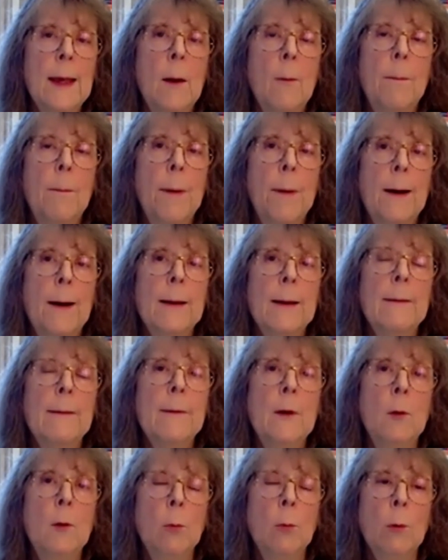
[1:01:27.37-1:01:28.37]
But
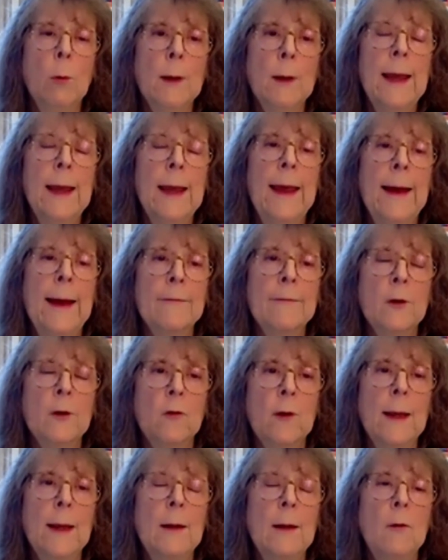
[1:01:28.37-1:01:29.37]
you really have to
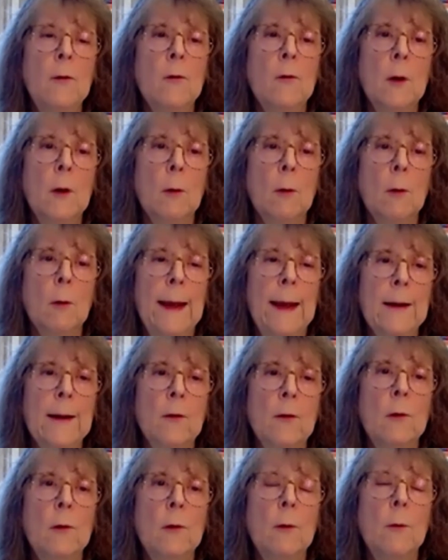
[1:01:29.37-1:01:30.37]
change your
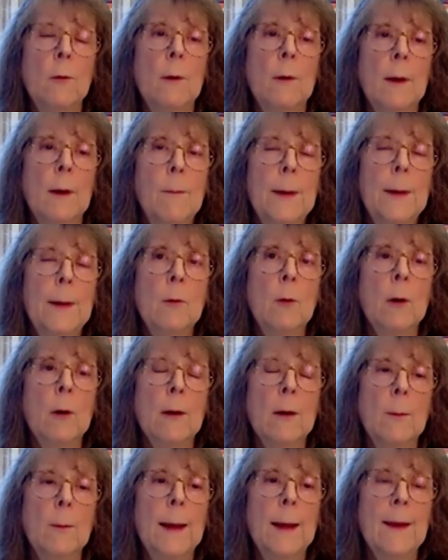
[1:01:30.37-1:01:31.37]
attitude in order
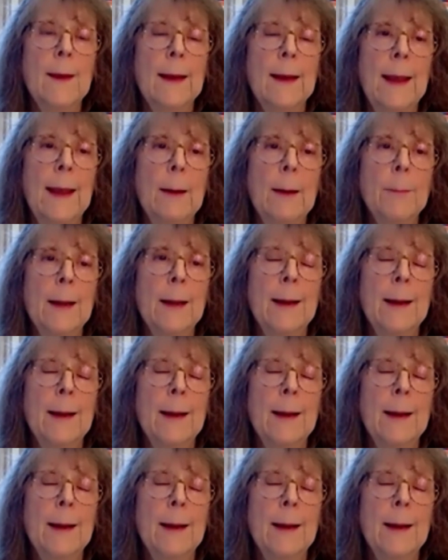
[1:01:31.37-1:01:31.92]
to make that happen.